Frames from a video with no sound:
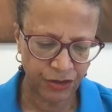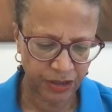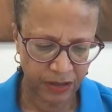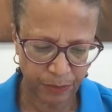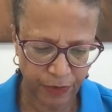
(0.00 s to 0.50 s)

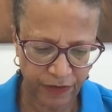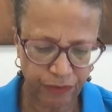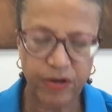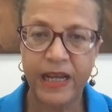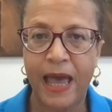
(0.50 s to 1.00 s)
just a brief
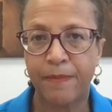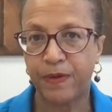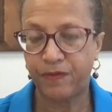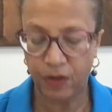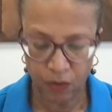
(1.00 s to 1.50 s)
recap
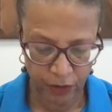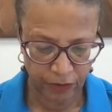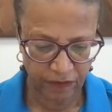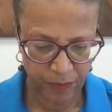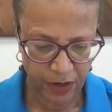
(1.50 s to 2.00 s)
of the order
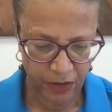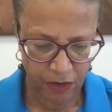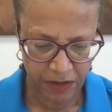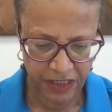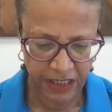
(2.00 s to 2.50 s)
of
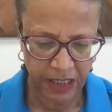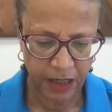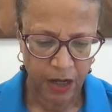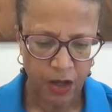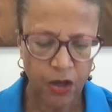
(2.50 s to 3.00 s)
priority.
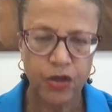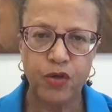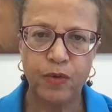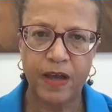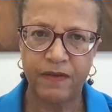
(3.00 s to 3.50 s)

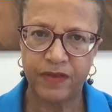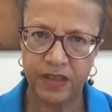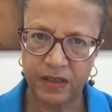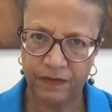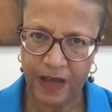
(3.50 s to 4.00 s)
You have the
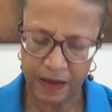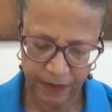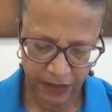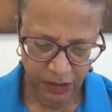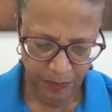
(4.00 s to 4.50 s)

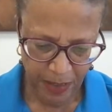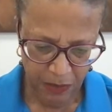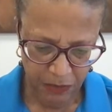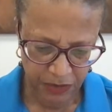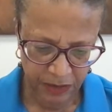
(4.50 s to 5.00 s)
surviving
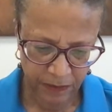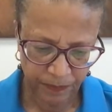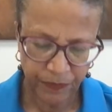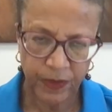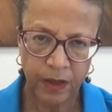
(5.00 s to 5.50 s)
spouse,
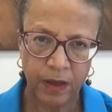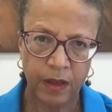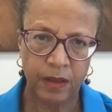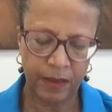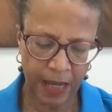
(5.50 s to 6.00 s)

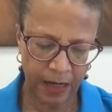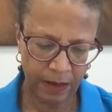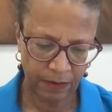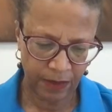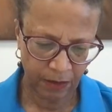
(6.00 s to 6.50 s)

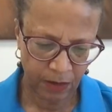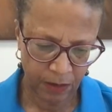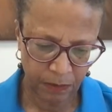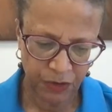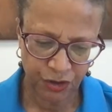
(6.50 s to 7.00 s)
then there
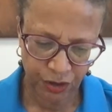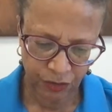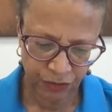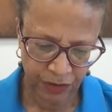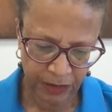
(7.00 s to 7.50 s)
comes
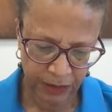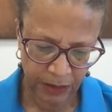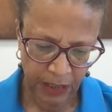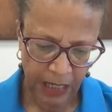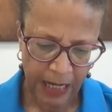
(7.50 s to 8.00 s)

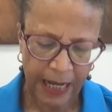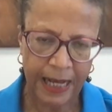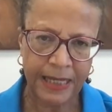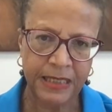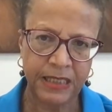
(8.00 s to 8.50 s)
children,
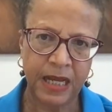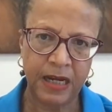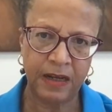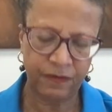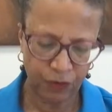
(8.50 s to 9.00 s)
and
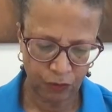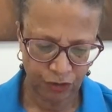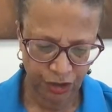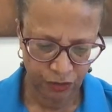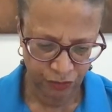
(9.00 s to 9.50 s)
then if no
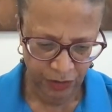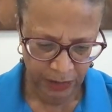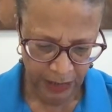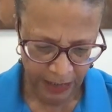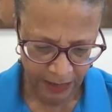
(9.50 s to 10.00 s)

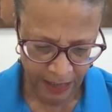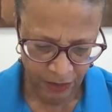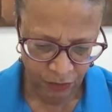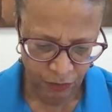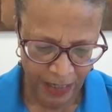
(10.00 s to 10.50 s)
children,
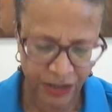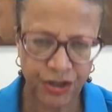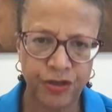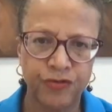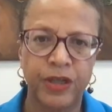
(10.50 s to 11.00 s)
then
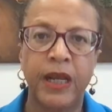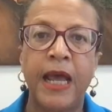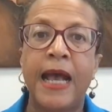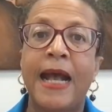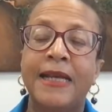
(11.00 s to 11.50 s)
grandchildren.
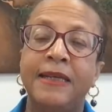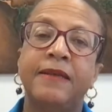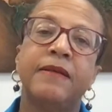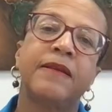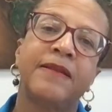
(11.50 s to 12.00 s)

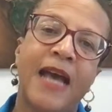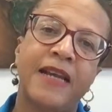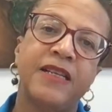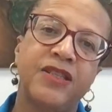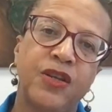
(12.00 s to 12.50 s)
And
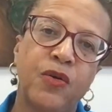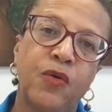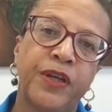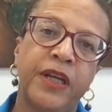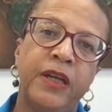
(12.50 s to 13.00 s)
that is the
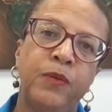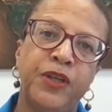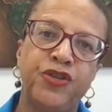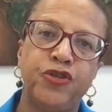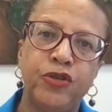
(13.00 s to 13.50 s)
order in
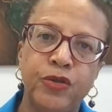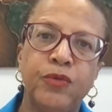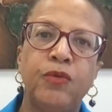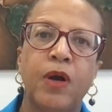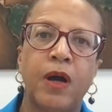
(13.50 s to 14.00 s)
which
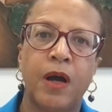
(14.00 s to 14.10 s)
you,